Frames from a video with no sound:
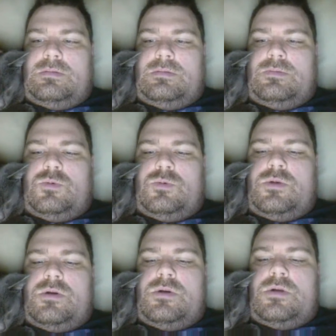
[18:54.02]
Well,
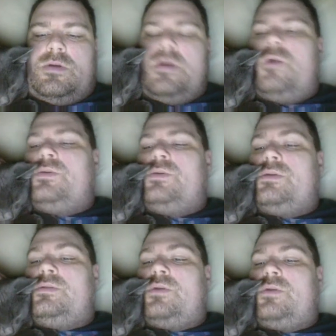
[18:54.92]
they're all on no, so
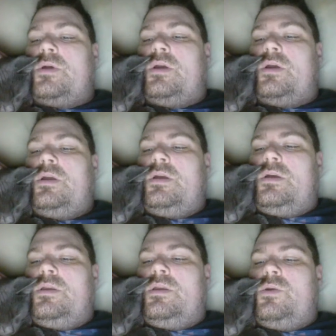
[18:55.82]
it's okay.
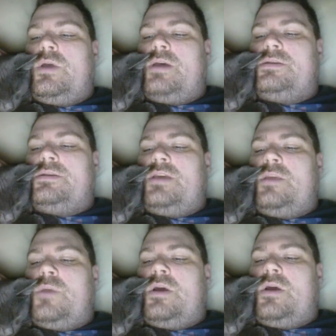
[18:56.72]
New guests in
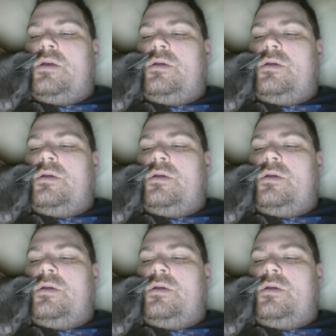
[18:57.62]
my